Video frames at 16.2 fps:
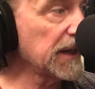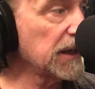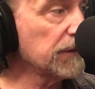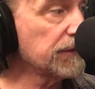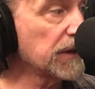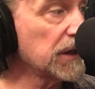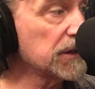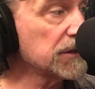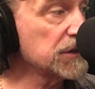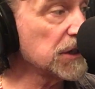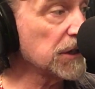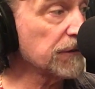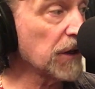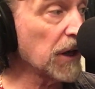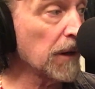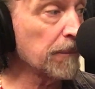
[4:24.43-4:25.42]
E flat,
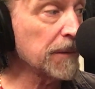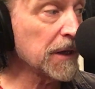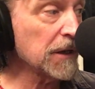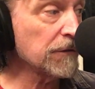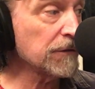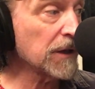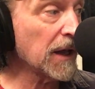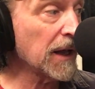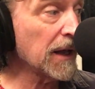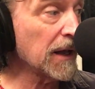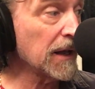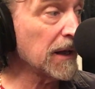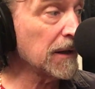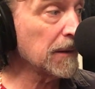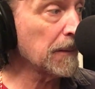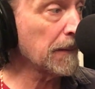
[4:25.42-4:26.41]
G flat, B
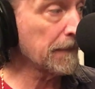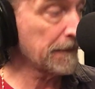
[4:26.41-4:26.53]
flat.